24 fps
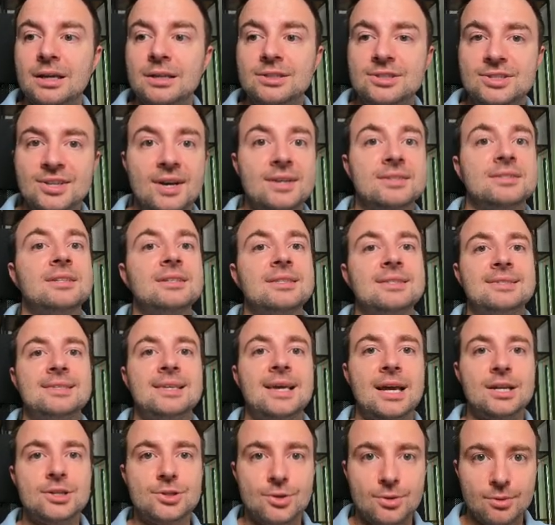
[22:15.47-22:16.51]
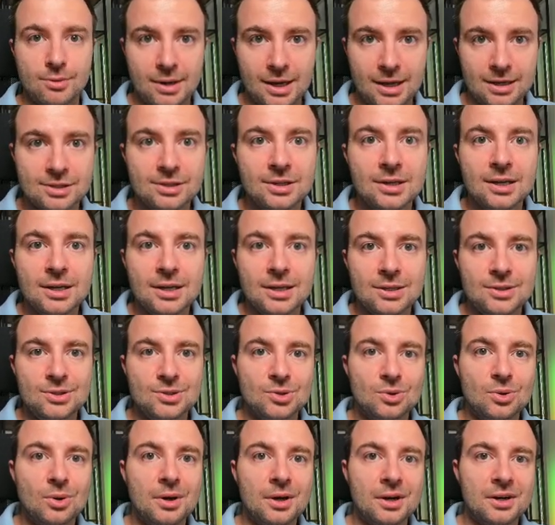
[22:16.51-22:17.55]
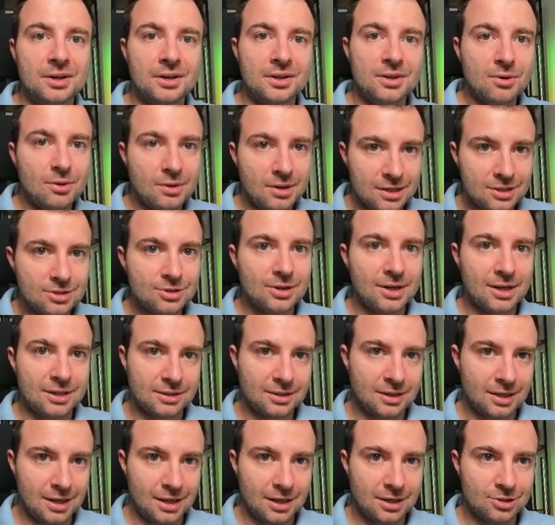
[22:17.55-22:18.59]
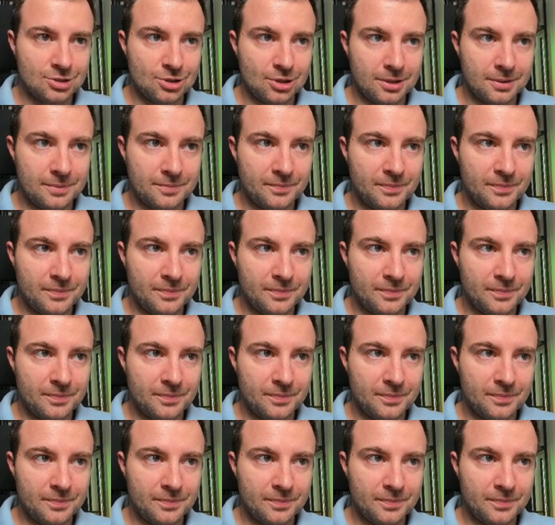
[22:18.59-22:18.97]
doesn't saturate your, uh, your internet connection.